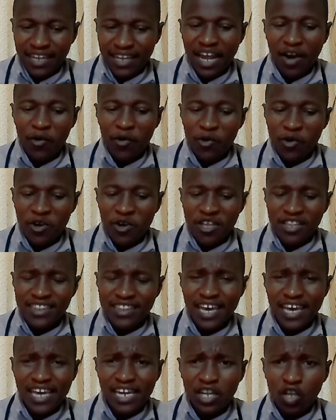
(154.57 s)
Now,
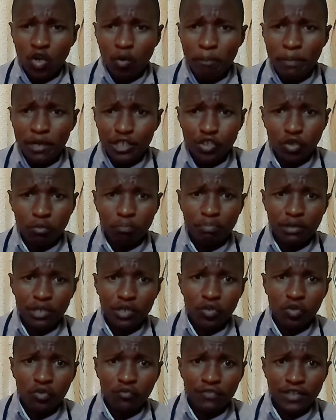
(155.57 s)
the incubation
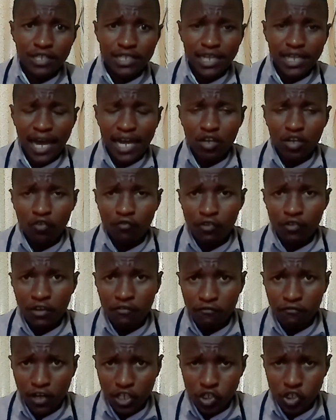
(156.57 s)
period of this kind of
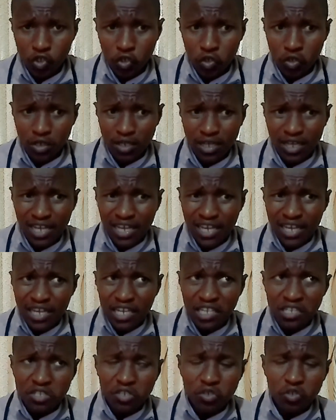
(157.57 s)
infection
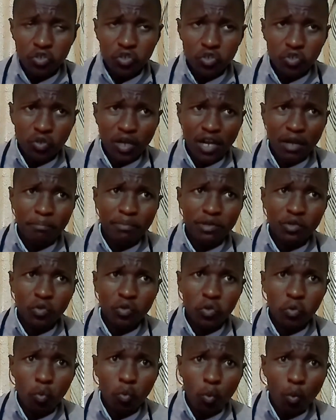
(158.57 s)
is usually
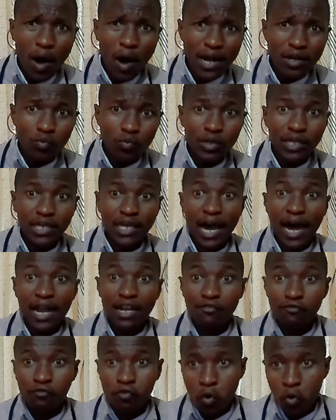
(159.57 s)
between 1 week
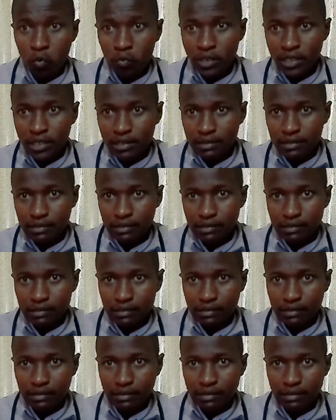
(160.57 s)
and 4 weeks
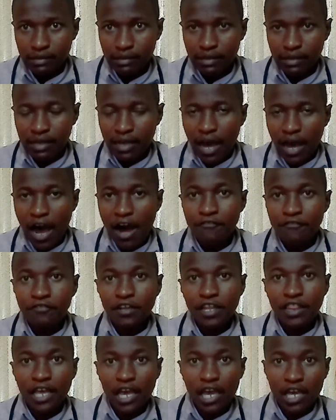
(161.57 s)

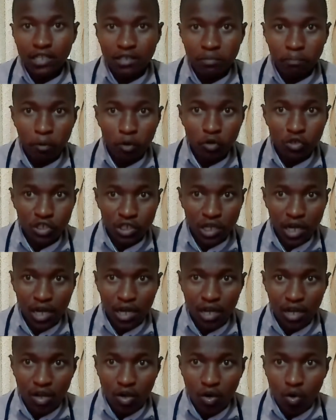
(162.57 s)
after the exposure
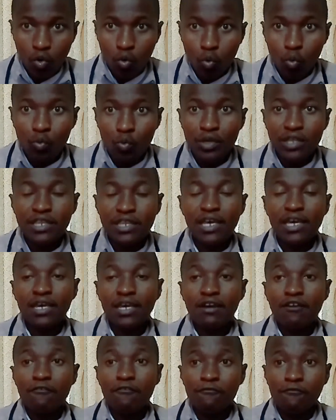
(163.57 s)
with
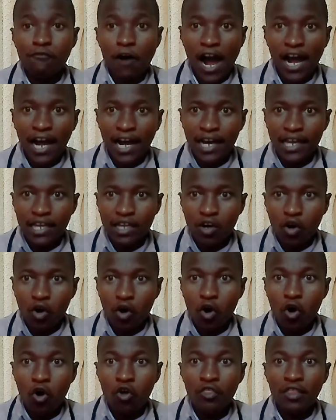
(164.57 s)
the fungi
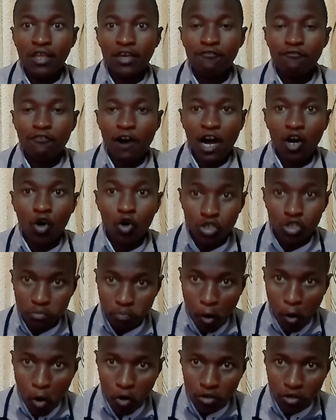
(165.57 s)
or the fungal
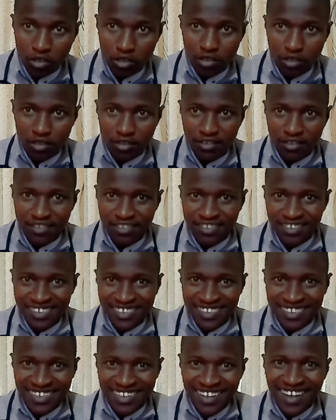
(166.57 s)
spores.
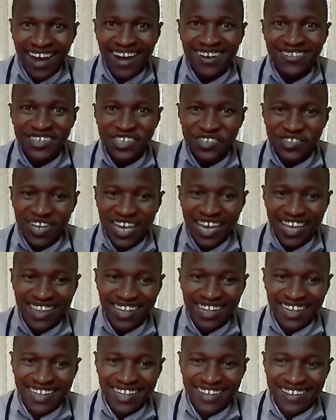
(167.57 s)
Are we
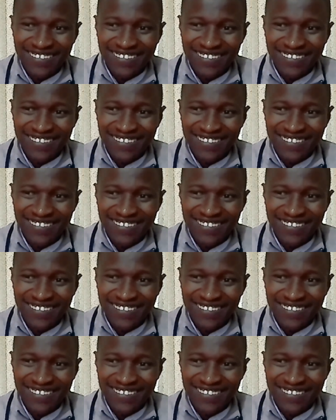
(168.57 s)
together?